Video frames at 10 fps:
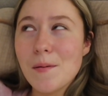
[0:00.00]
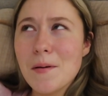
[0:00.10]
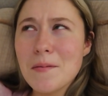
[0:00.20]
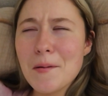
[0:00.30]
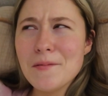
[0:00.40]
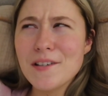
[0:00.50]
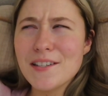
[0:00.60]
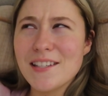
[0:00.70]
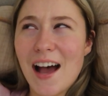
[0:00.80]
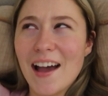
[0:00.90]
maybe I'm
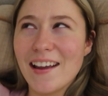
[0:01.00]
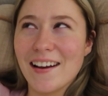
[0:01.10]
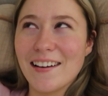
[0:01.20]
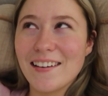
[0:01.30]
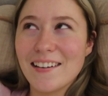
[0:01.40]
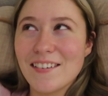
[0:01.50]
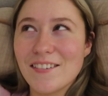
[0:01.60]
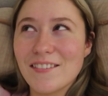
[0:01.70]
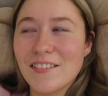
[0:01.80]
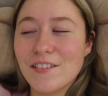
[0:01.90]
just tired,
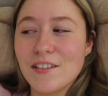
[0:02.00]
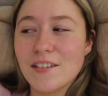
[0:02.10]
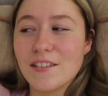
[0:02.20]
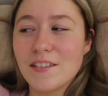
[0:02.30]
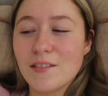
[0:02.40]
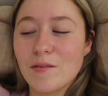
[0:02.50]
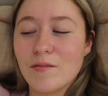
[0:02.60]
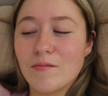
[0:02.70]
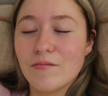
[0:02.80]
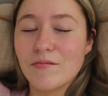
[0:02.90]
which is,
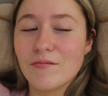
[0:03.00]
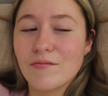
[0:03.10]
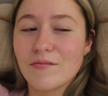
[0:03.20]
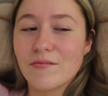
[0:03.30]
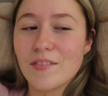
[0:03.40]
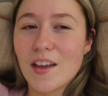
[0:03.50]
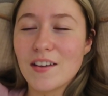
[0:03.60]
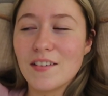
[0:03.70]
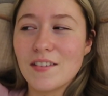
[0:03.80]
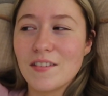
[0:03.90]
I
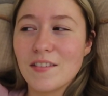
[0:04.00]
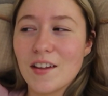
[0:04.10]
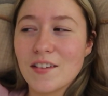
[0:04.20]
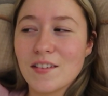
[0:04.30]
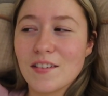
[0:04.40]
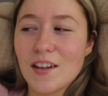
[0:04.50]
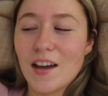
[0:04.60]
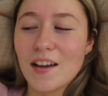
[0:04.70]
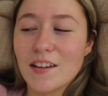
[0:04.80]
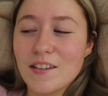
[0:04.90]
could, that,
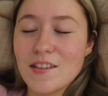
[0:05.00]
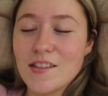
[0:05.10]
that, I could see